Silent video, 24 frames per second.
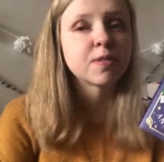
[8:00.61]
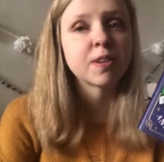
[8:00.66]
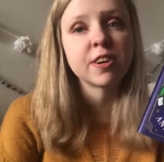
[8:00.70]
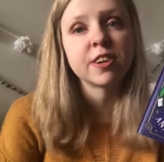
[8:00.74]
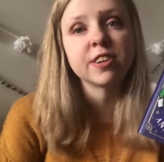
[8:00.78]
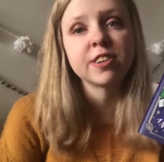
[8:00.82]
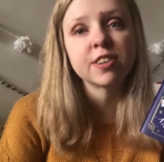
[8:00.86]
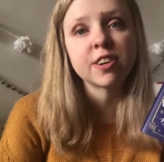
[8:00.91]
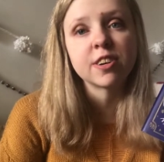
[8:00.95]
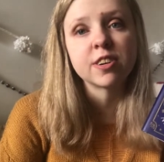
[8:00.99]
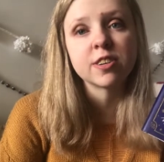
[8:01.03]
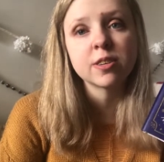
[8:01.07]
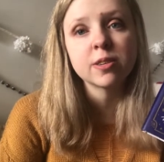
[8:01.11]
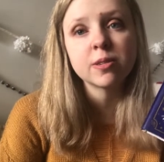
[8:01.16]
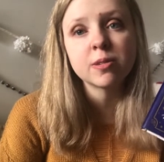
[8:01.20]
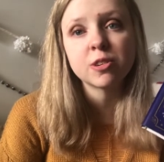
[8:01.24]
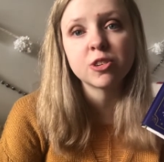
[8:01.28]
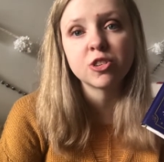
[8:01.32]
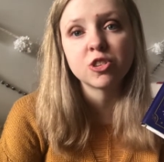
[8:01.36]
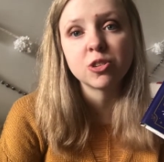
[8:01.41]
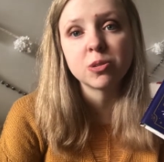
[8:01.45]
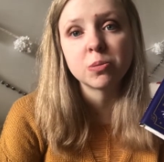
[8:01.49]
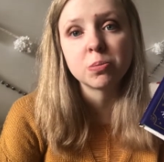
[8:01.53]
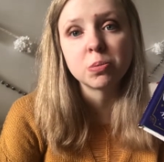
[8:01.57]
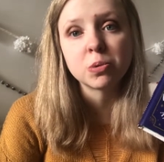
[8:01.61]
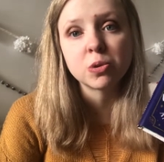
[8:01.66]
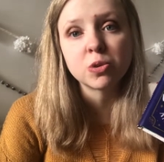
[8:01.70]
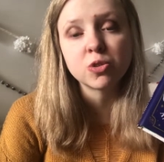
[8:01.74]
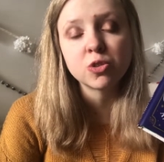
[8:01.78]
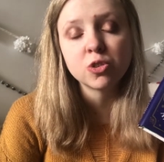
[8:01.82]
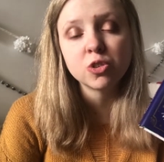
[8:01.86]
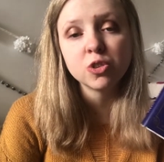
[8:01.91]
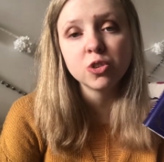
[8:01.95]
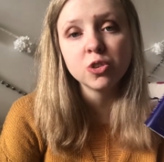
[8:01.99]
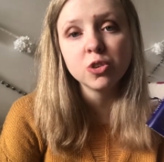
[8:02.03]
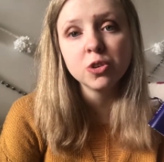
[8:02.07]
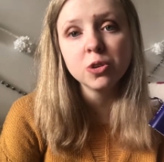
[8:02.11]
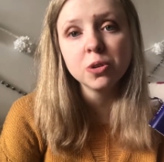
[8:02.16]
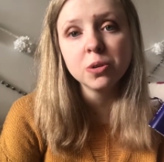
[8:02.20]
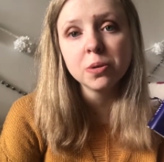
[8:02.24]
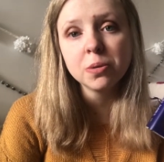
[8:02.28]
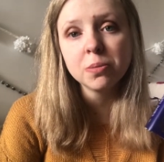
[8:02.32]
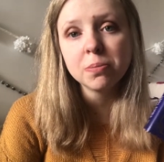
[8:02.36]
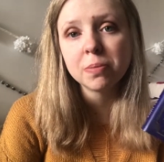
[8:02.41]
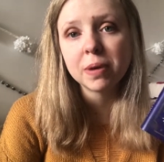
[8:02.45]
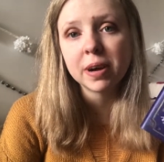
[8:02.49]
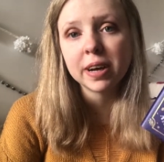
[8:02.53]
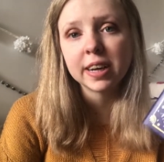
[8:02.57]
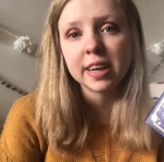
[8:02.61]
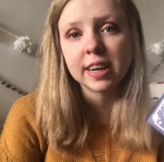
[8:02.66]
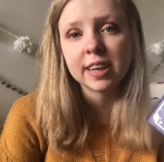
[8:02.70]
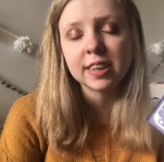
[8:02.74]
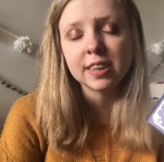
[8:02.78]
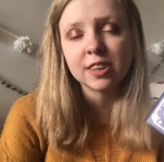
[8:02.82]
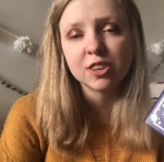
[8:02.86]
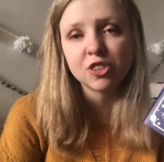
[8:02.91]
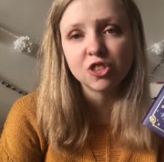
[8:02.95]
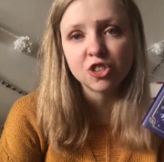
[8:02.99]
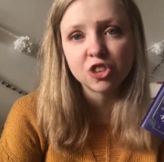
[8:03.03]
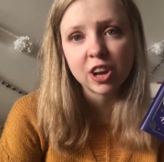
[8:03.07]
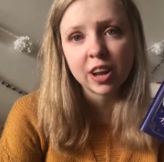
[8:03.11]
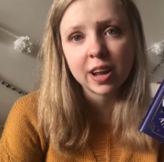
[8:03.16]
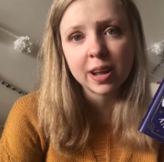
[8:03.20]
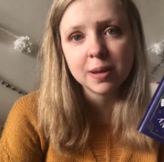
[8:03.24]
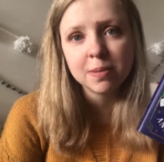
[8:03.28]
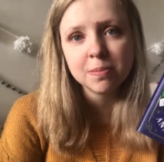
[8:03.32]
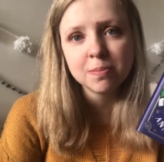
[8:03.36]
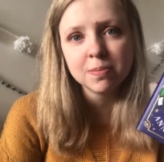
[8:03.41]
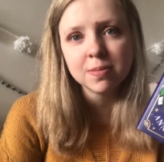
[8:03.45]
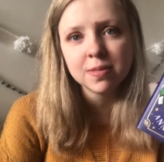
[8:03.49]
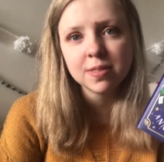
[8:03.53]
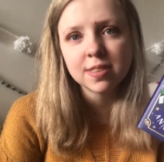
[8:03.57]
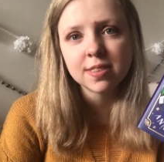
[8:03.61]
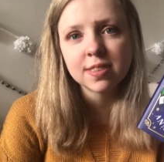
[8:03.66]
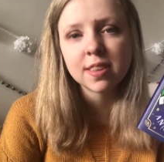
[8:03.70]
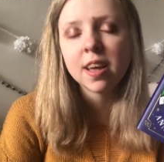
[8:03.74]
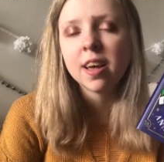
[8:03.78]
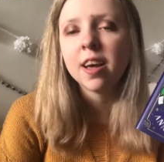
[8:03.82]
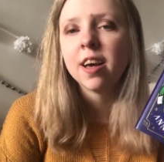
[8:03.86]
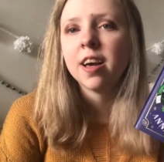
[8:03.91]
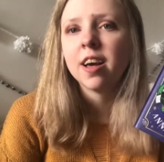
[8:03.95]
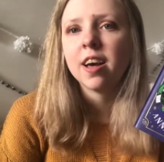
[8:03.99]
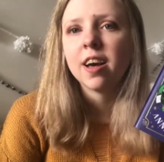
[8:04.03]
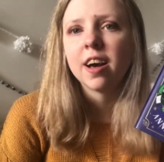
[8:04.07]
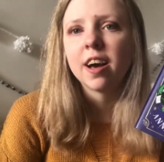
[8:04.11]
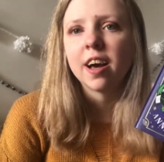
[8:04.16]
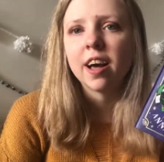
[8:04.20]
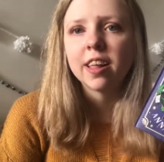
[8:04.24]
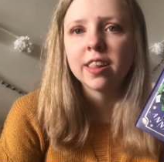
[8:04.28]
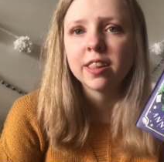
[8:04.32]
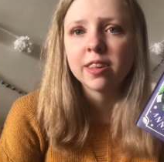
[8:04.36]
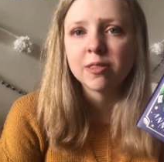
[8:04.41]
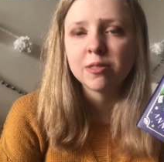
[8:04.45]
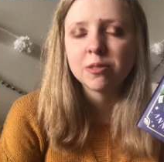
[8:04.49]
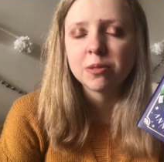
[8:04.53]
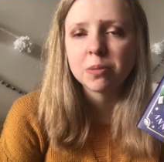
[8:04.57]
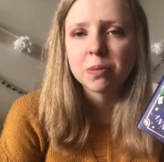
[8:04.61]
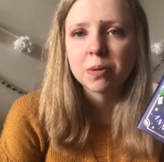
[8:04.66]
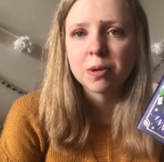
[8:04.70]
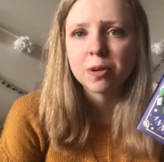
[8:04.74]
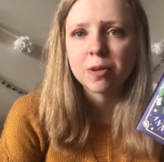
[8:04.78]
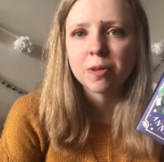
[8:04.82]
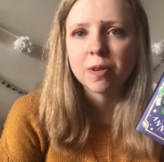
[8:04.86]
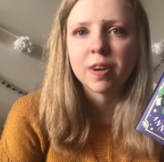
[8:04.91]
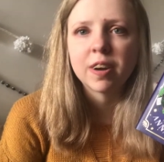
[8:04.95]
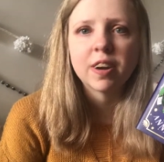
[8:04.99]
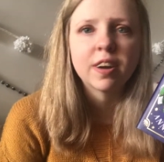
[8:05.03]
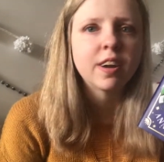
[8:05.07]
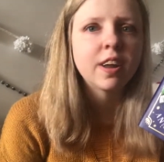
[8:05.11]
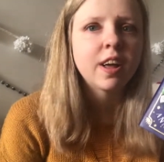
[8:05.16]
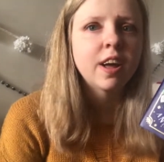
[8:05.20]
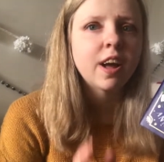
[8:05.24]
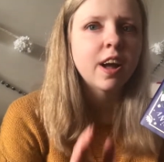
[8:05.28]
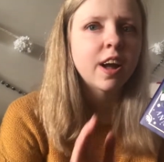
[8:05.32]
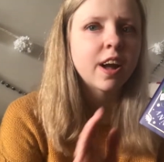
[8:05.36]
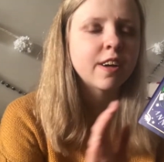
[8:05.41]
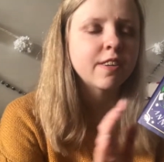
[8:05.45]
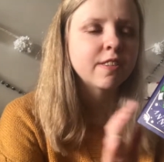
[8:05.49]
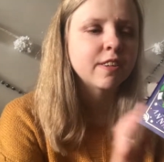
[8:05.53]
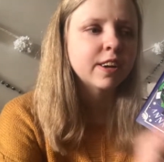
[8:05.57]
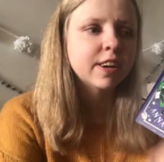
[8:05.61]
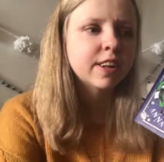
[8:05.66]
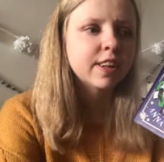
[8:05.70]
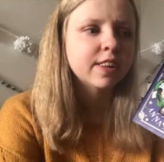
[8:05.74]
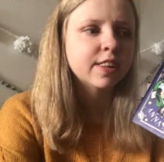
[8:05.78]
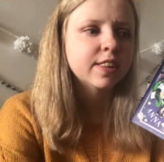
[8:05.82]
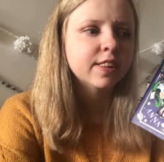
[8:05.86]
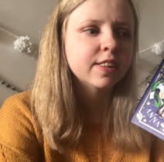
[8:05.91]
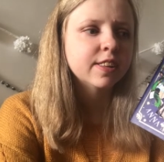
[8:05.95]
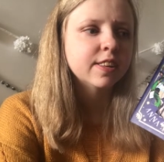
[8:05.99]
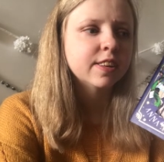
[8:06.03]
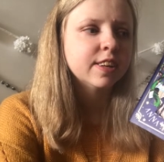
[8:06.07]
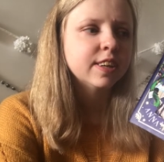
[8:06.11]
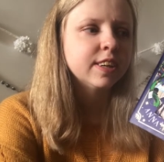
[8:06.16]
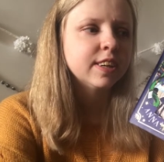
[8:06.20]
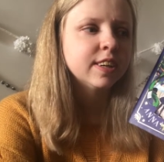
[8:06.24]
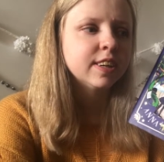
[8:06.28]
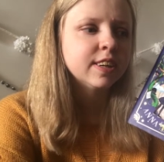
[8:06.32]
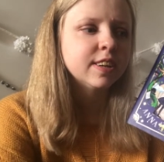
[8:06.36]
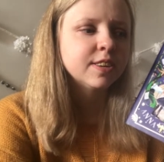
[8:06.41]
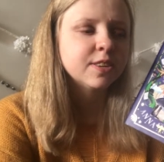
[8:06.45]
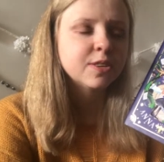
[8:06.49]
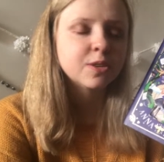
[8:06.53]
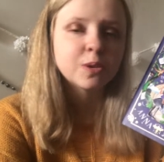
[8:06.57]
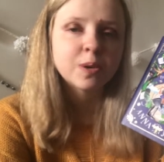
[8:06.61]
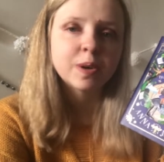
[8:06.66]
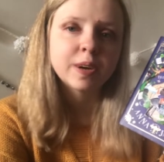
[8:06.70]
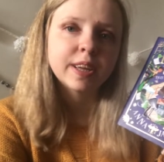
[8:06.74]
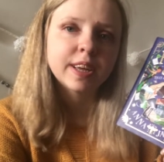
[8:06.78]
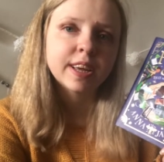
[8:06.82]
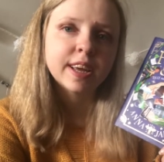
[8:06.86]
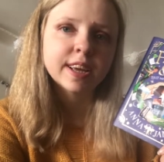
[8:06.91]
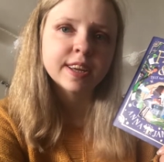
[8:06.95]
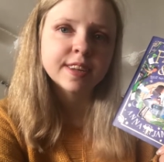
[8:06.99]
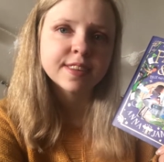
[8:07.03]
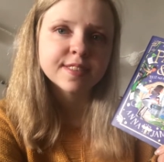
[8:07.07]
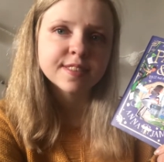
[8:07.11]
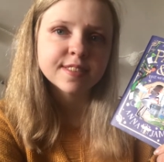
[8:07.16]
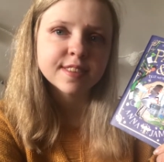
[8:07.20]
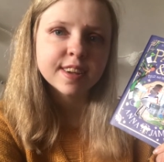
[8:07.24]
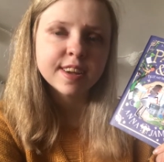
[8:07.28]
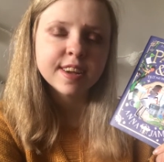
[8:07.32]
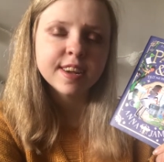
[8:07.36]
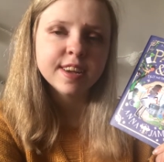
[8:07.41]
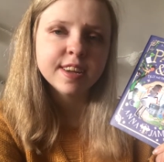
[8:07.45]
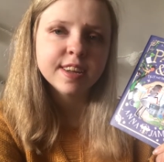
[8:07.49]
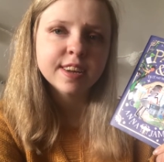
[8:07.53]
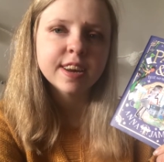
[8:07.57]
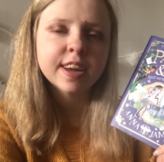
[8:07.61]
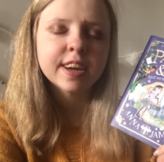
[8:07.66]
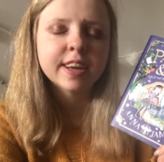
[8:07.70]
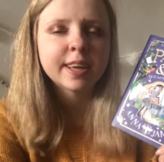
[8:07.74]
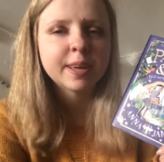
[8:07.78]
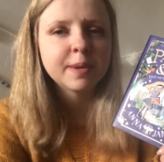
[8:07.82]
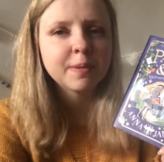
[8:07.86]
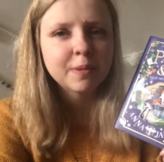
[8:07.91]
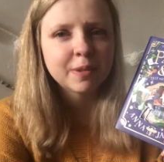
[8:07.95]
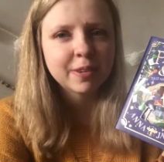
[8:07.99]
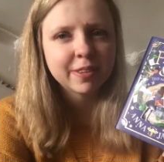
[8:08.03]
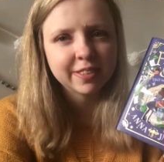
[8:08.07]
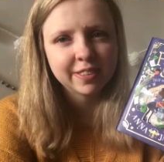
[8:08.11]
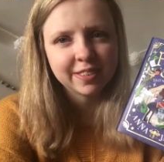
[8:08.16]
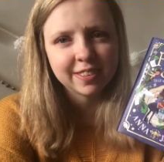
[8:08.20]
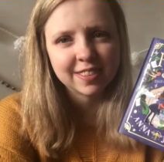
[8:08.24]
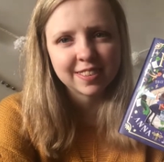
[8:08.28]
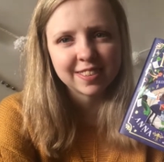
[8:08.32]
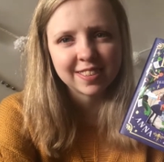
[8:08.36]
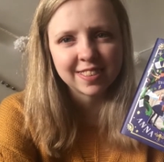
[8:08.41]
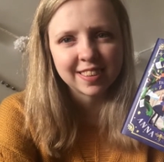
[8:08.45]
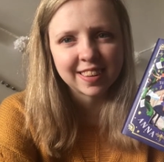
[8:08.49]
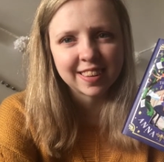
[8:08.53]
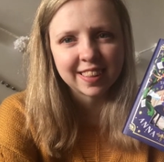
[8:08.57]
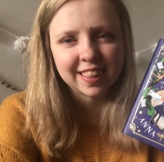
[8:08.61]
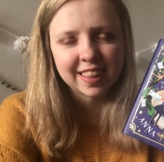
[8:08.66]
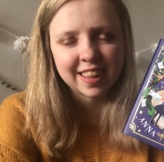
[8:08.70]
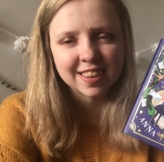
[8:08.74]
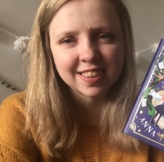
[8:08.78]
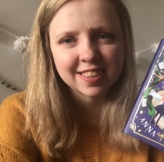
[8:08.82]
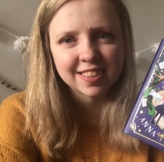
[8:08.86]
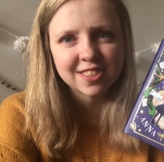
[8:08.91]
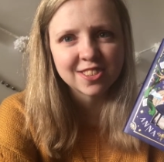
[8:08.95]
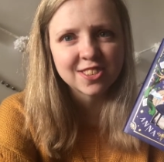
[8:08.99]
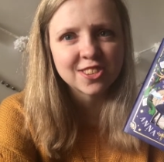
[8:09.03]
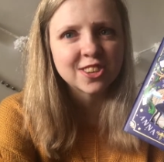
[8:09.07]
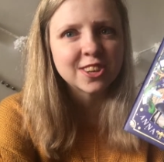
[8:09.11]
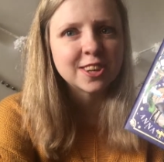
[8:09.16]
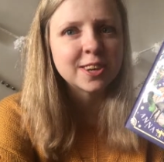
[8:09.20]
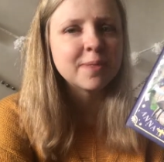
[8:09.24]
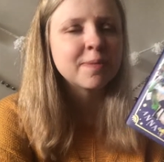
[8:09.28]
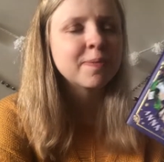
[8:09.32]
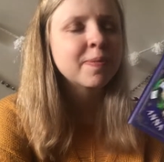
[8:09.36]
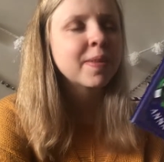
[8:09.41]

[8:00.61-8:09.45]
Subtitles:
Fairy Tales, which is book 2 by Anna James. I loved book 1. I read it in 2018. I keep going to say last year.